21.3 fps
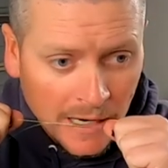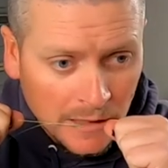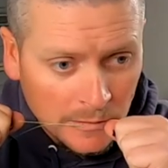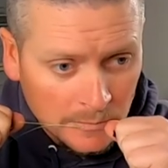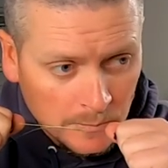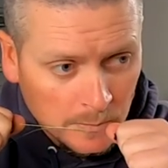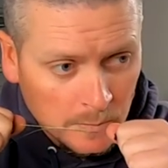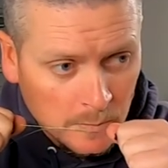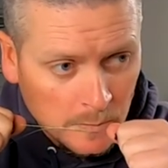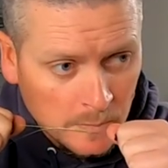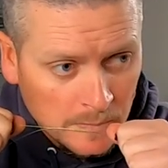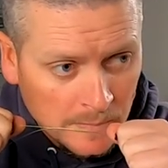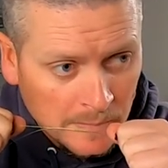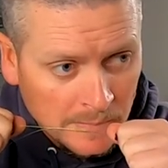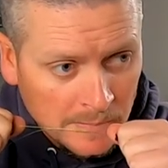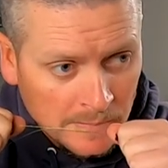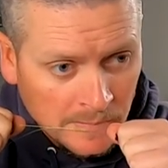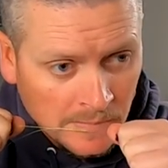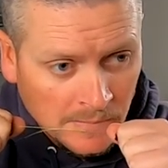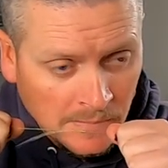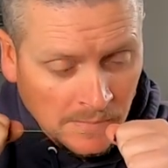
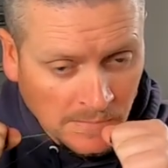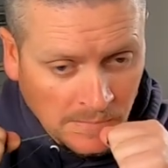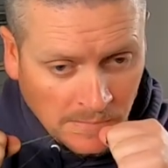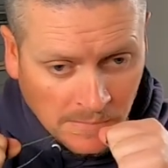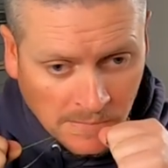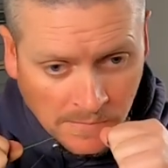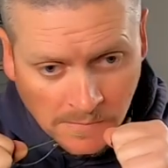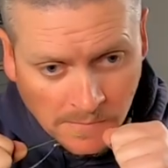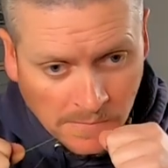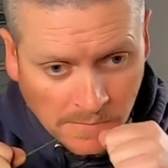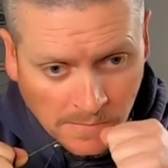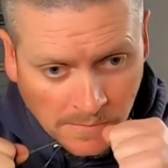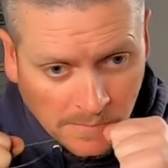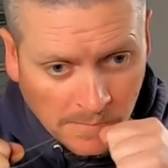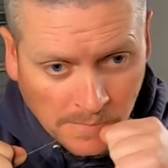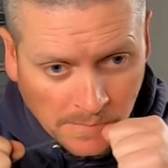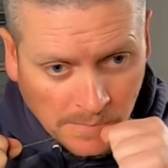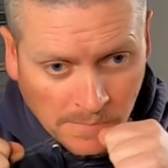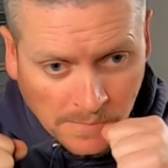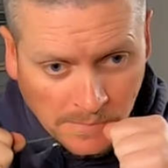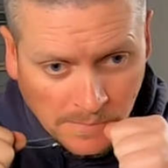
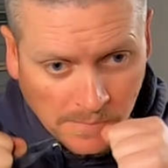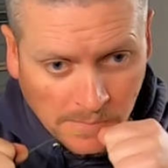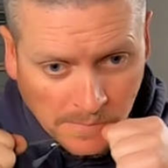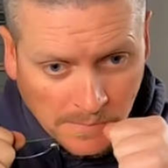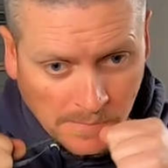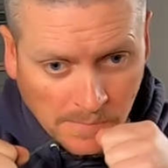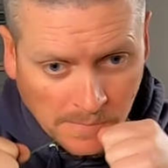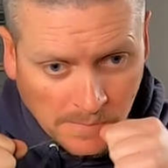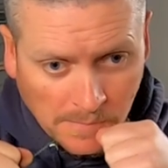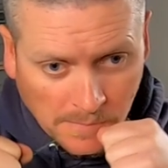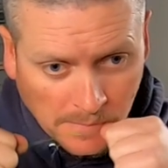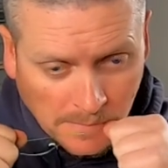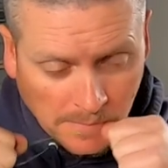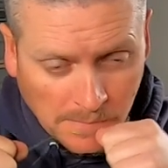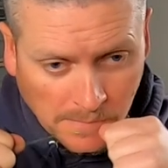Nobody speaks.